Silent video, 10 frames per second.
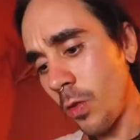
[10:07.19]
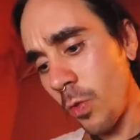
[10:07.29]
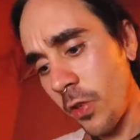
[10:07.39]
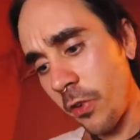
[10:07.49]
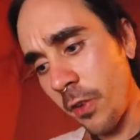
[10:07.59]

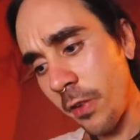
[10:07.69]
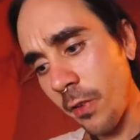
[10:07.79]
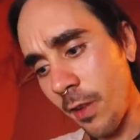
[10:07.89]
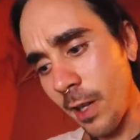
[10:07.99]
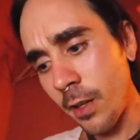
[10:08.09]
Which
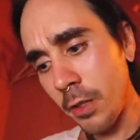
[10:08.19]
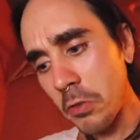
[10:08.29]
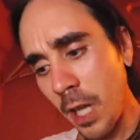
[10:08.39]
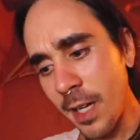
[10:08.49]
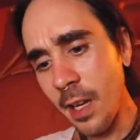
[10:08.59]
is, like,
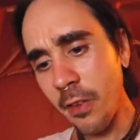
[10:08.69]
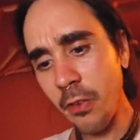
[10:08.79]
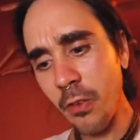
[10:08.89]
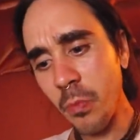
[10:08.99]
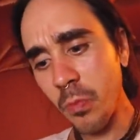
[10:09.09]
I
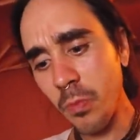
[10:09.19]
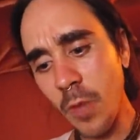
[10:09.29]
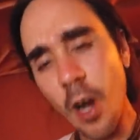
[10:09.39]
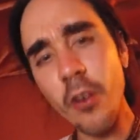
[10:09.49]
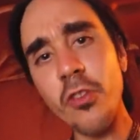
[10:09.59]
guess,
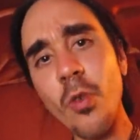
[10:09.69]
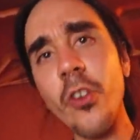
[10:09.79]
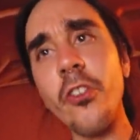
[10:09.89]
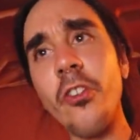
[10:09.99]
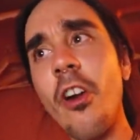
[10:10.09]
our
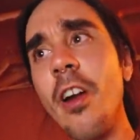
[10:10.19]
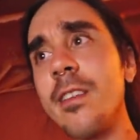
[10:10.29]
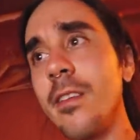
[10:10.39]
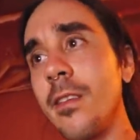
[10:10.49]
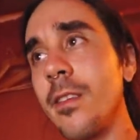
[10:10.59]
source or our
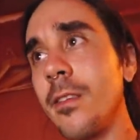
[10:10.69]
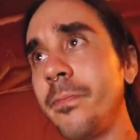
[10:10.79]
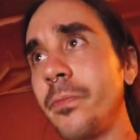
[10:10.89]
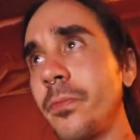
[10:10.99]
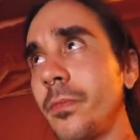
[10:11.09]
essence.
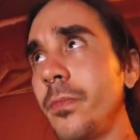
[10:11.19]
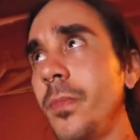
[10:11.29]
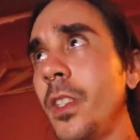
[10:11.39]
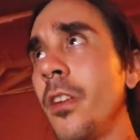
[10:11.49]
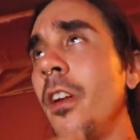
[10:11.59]

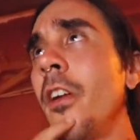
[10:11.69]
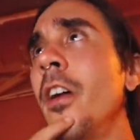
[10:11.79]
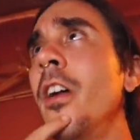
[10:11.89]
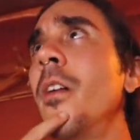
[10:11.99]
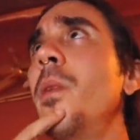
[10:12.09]

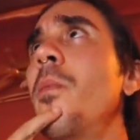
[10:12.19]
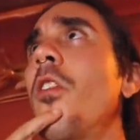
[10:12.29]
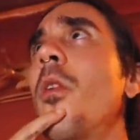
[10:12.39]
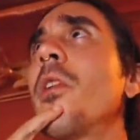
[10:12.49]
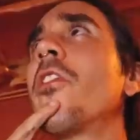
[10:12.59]

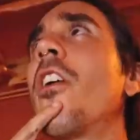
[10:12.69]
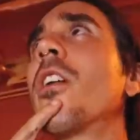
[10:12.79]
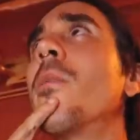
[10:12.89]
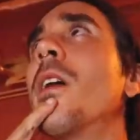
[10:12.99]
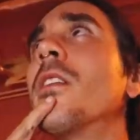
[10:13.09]
People always
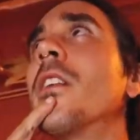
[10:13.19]
talk about,